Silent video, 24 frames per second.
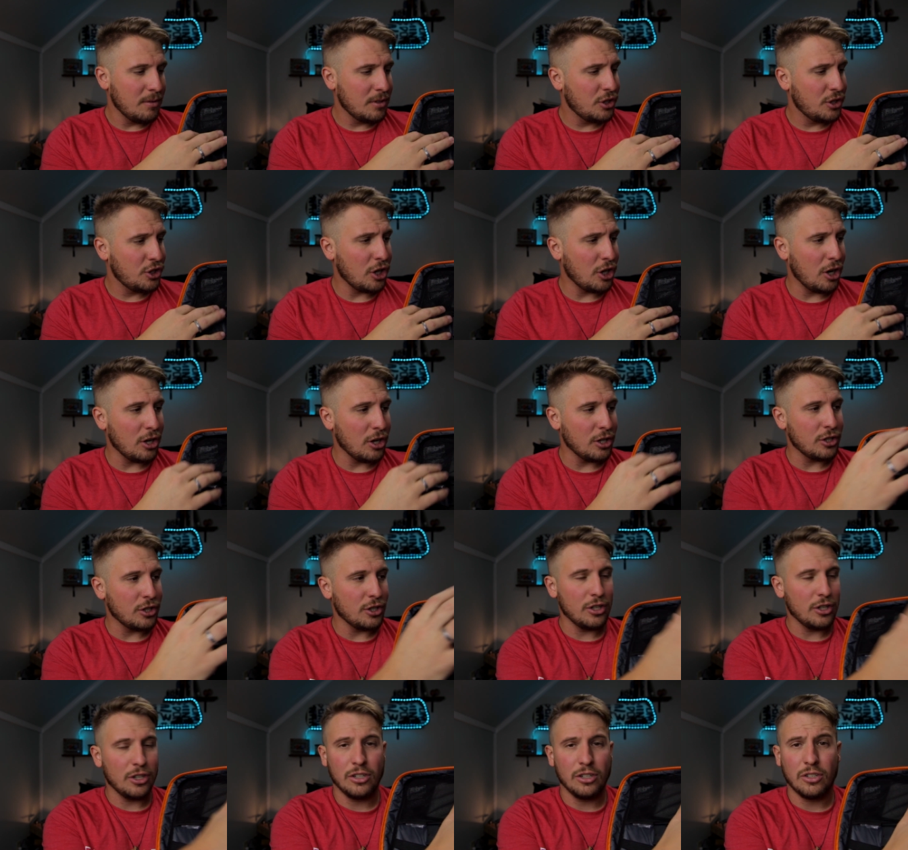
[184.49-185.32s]

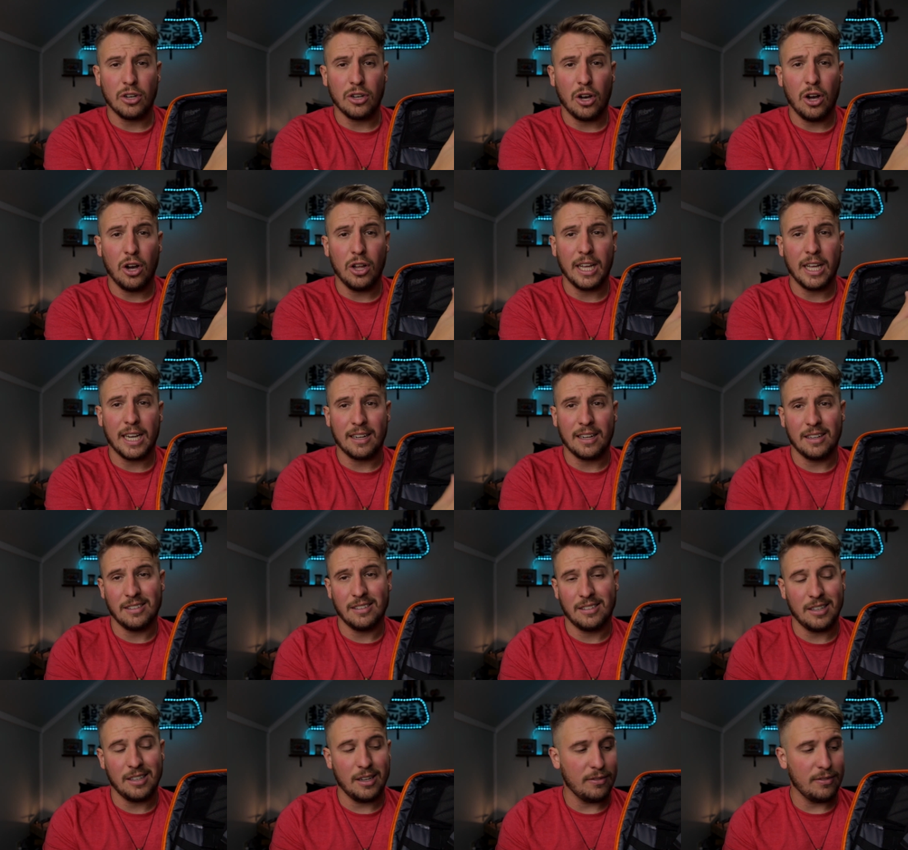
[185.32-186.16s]
chargers, all that kind
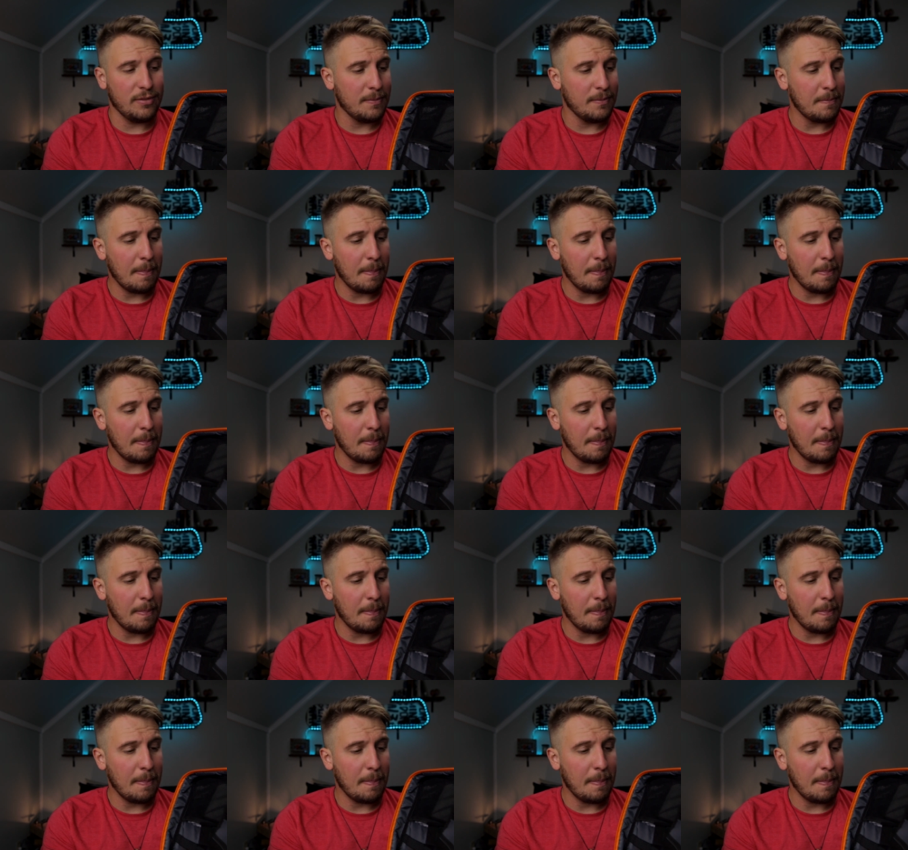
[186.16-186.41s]
of stuff.